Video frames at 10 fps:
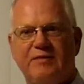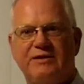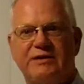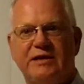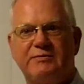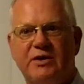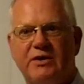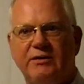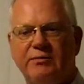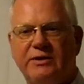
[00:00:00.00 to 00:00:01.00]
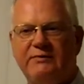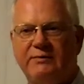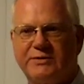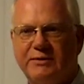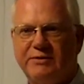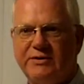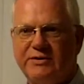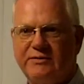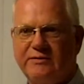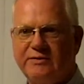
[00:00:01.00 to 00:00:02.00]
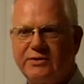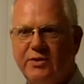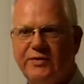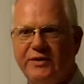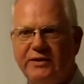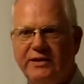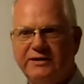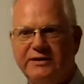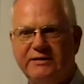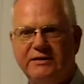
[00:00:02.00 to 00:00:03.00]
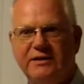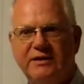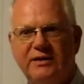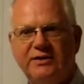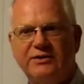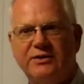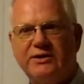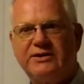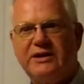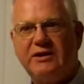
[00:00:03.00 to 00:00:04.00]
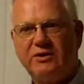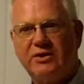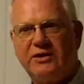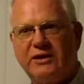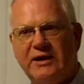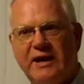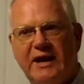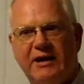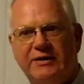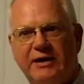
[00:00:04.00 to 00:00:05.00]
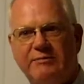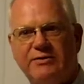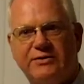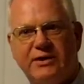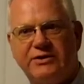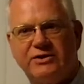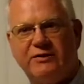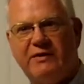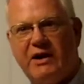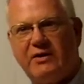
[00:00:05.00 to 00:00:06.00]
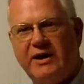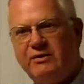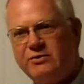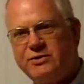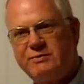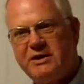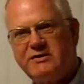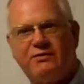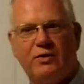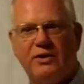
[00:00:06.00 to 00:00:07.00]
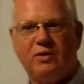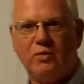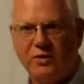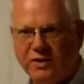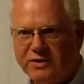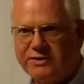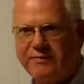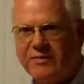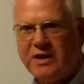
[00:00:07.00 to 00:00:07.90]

Seems hard to believe from something so thin, doesn't it? So let's take a look at a demonstration of how aerospace foil works.